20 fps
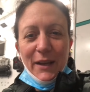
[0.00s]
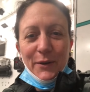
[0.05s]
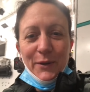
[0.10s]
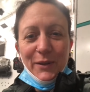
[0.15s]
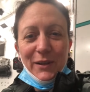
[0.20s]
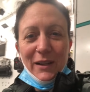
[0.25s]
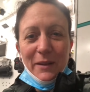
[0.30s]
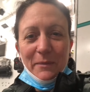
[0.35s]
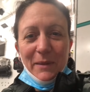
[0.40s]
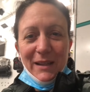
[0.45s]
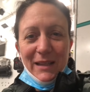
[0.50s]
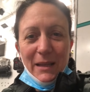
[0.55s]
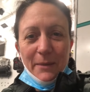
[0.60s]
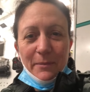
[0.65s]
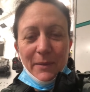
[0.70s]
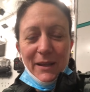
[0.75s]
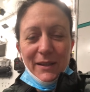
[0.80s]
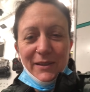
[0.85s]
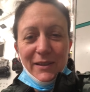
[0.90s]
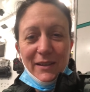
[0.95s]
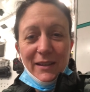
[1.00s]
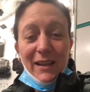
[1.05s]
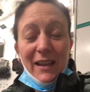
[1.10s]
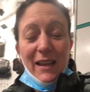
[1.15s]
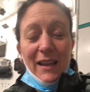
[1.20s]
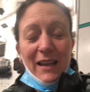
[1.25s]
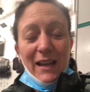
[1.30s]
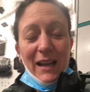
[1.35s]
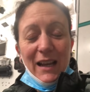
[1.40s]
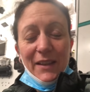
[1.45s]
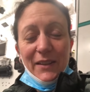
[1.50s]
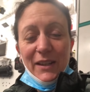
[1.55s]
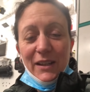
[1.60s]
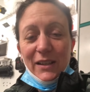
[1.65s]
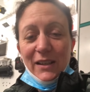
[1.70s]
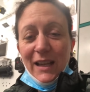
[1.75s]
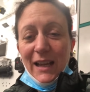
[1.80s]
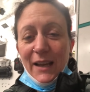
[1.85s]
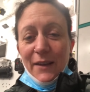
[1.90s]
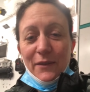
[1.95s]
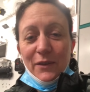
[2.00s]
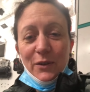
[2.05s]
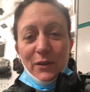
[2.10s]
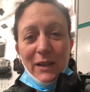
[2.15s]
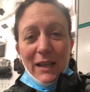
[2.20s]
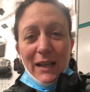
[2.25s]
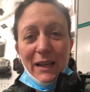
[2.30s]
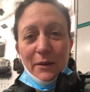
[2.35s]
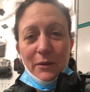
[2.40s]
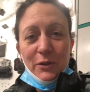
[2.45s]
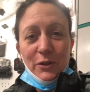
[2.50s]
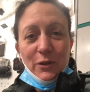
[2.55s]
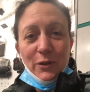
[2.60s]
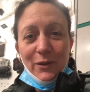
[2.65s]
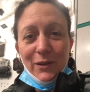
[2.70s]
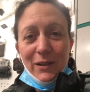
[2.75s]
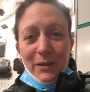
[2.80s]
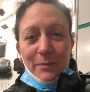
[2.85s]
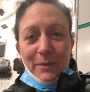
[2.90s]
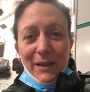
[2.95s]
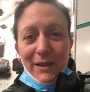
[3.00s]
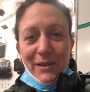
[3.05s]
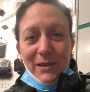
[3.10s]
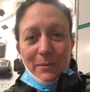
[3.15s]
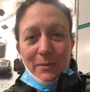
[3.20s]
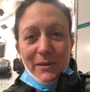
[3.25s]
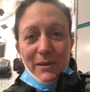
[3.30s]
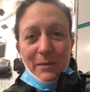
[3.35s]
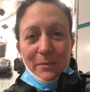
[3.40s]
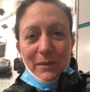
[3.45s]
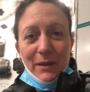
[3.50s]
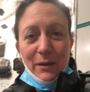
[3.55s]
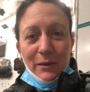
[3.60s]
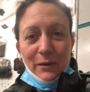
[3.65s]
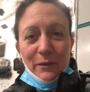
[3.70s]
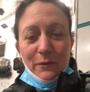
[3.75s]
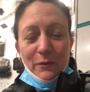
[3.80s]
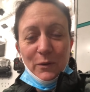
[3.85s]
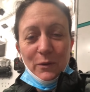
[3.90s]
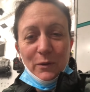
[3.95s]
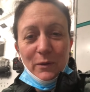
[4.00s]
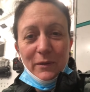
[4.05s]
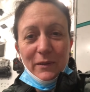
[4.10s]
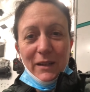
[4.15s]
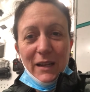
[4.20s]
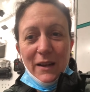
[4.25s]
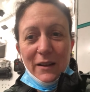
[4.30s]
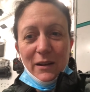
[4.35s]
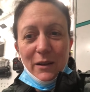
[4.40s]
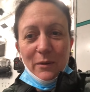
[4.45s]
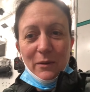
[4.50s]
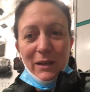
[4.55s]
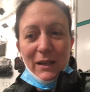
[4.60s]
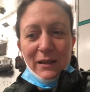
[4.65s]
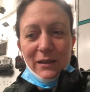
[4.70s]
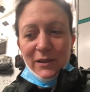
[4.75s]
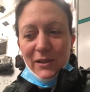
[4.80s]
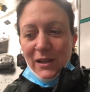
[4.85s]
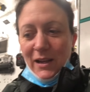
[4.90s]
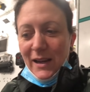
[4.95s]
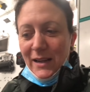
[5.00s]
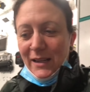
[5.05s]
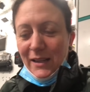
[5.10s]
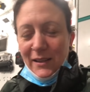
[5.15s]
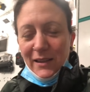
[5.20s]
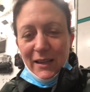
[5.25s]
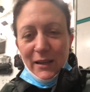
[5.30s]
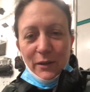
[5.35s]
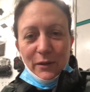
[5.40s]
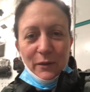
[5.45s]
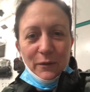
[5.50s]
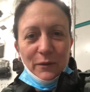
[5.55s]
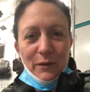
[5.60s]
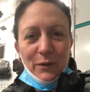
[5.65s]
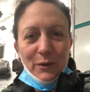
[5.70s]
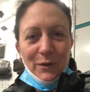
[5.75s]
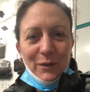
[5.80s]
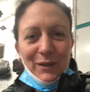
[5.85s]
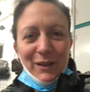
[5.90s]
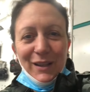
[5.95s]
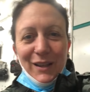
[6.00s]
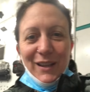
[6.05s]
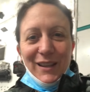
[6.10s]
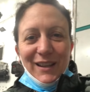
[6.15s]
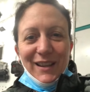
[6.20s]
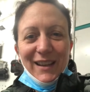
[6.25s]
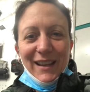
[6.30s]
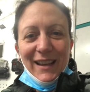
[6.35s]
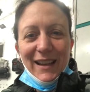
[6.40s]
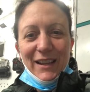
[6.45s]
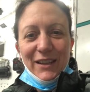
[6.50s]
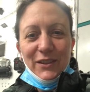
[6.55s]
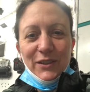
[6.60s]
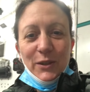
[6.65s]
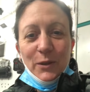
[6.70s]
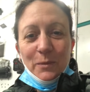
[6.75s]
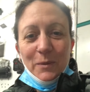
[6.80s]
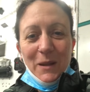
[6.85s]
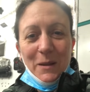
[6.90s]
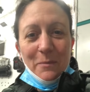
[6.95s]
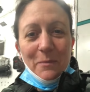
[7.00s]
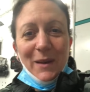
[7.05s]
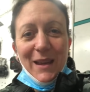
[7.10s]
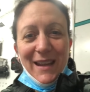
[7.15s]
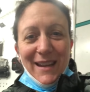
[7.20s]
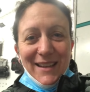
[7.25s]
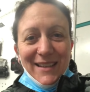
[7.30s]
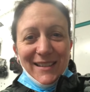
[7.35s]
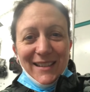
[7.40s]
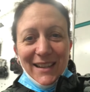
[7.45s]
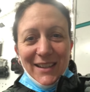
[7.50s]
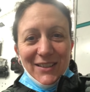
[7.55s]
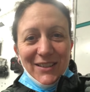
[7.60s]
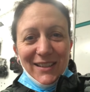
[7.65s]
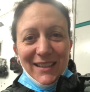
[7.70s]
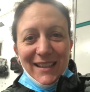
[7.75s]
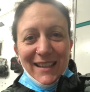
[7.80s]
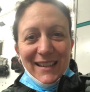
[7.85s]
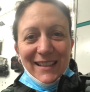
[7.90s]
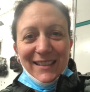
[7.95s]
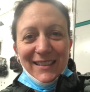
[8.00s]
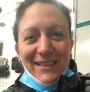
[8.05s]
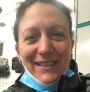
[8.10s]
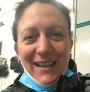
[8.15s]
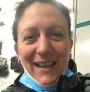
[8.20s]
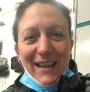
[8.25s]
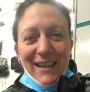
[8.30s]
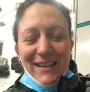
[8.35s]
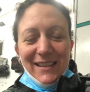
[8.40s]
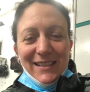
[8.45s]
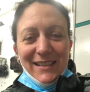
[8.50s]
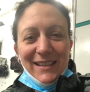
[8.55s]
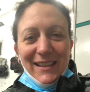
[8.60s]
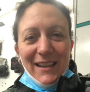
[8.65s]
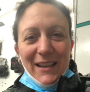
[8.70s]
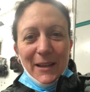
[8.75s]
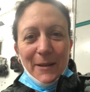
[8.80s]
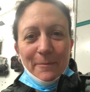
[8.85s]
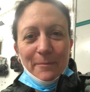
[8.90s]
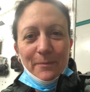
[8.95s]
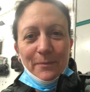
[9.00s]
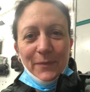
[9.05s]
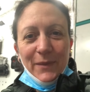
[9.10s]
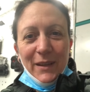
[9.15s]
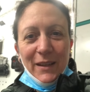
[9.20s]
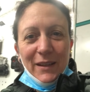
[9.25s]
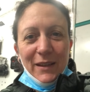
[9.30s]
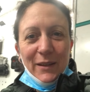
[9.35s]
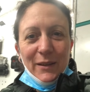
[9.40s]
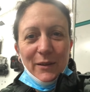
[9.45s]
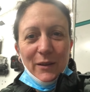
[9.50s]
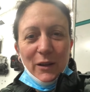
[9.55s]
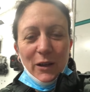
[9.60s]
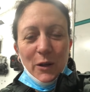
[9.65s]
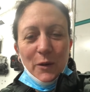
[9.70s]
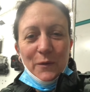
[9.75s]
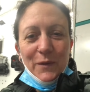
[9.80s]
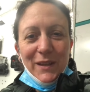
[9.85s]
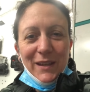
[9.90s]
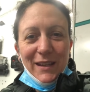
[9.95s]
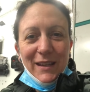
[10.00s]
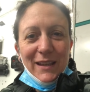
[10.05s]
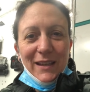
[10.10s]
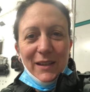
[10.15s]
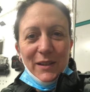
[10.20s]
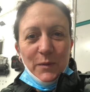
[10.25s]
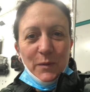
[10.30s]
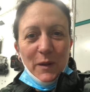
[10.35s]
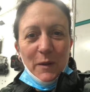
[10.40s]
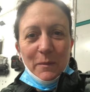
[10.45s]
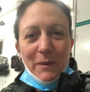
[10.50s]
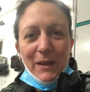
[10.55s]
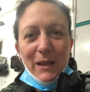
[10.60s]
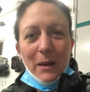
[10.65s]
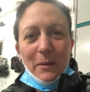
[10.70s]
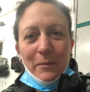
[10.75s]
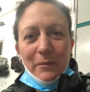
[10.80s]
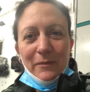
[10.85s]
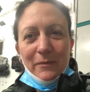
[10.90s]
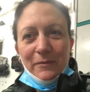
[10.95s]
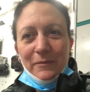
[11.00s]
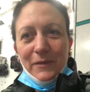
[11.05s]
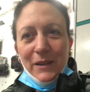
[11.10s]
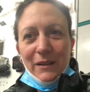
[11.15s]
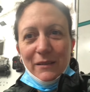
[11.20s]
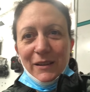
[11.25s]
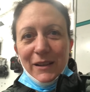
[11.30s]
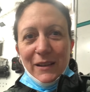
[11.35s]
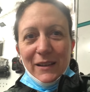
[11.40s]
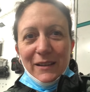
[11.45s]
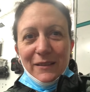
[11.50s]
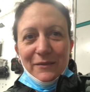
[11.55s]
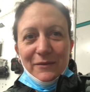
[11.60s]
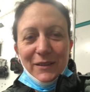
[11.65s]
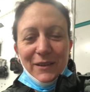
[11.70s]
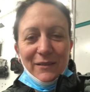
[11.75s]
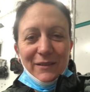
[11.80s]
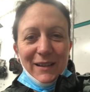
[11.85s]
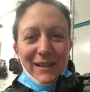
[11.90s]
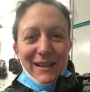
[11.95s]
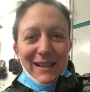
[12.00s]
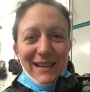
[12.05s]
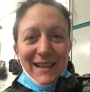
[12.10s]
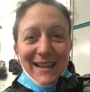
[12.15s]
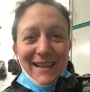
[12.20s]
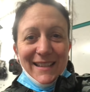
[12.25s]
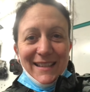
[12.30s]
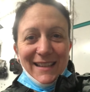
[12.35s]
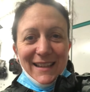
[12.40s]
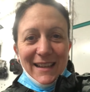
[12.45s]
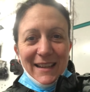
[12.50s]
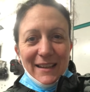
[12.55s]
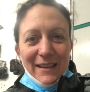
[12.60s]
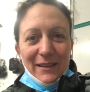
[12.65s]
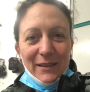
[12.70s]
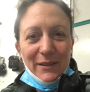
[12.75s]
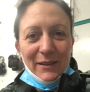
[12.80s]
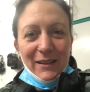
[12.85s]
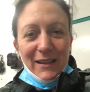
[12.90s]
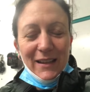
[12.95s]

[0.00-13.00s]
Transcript: could I make that better? And then have a look how a toddler picks up something on the floor, you know, little tiny thing on the floor, and you'll be amazed actually that over the years we have become very, very lazy in